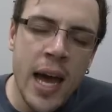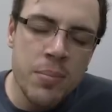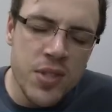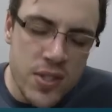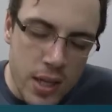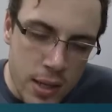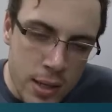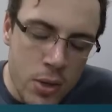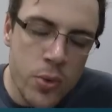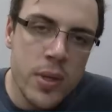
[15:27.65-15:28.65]

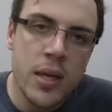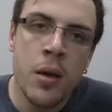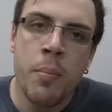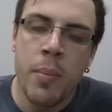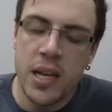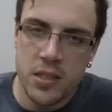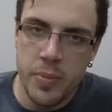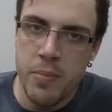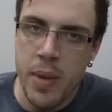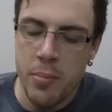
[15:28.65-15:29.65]
absolutely must
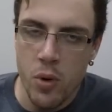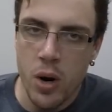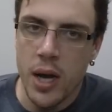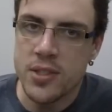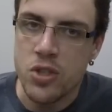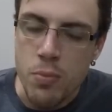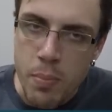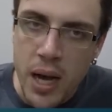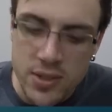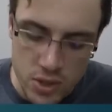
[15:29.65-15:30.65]
be memorized. You
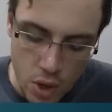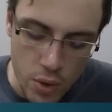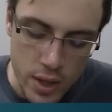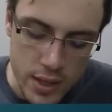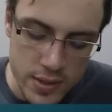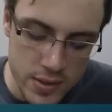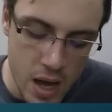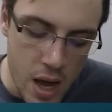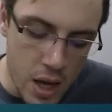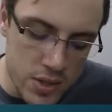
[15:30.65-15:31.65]
must know this.